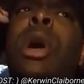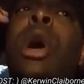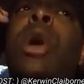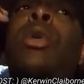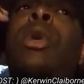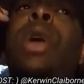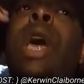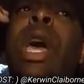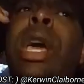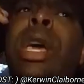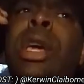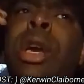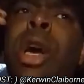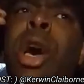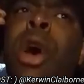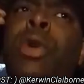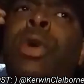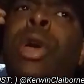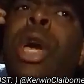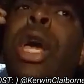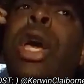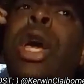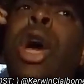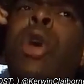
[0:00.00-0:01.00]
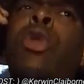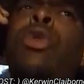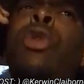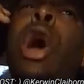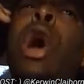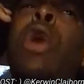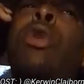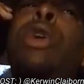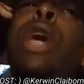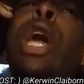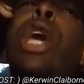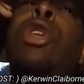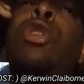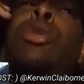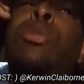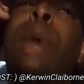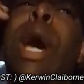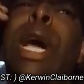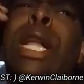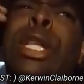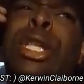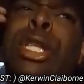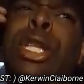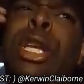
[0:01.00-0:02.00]
Okay,
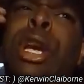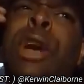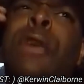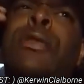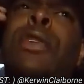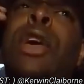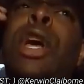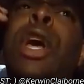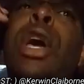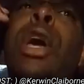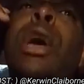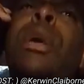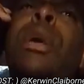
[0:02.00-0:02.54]
you mighty tough.